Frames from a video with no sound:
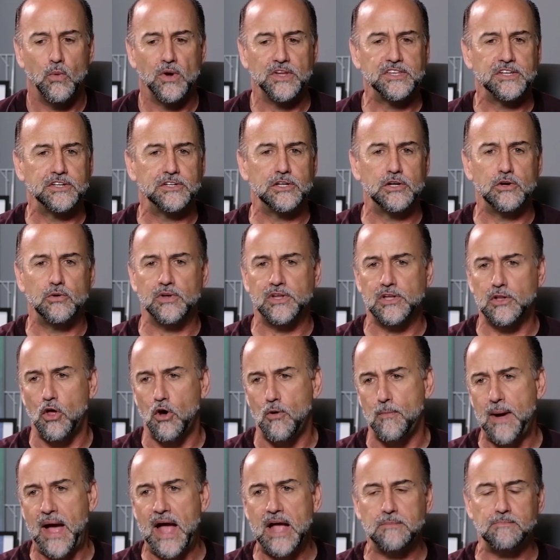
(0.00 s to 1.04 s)
What to do with
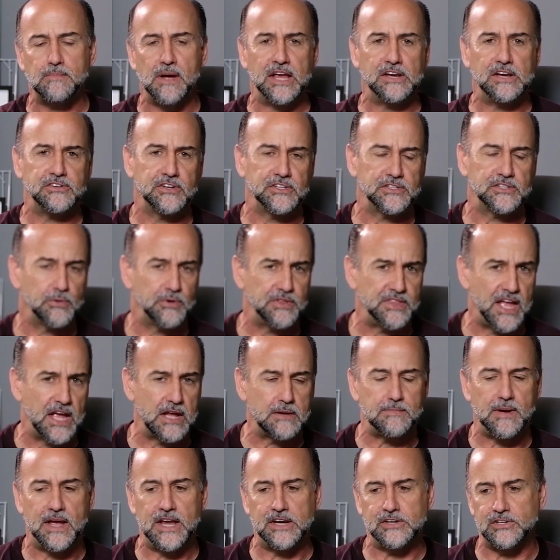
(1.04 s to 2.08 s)
low back patients, with
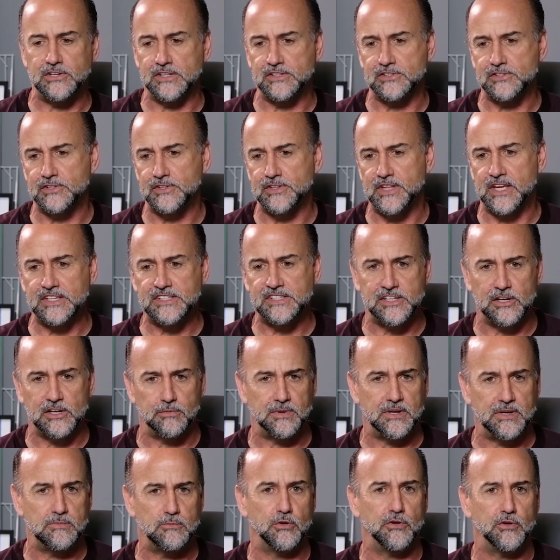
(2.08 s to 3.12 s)
neck patients, should they
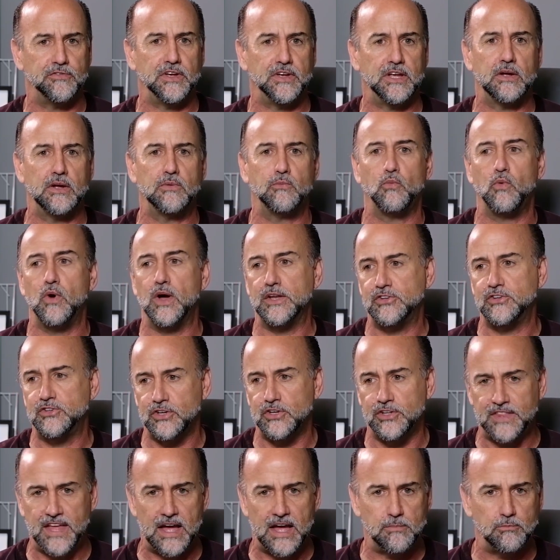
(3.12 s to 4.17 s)
still be moving? What
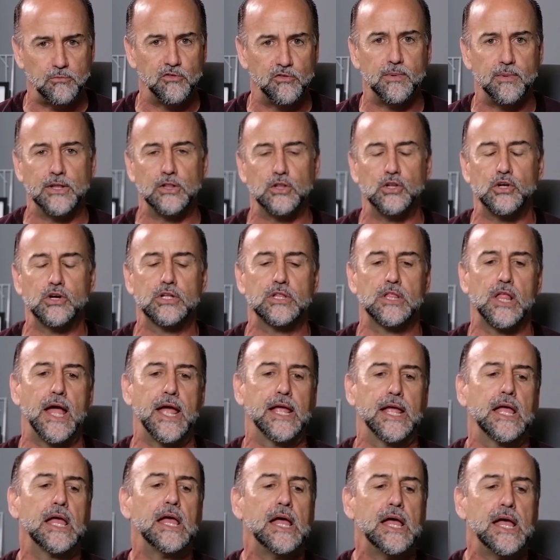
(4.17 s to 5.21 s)
should that movement look
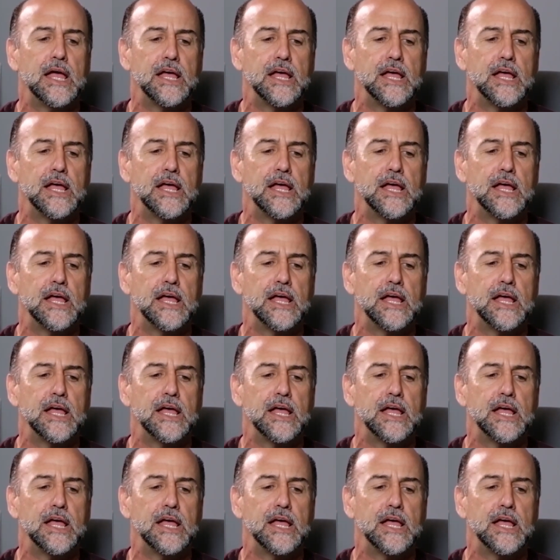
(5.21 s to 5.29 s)
like?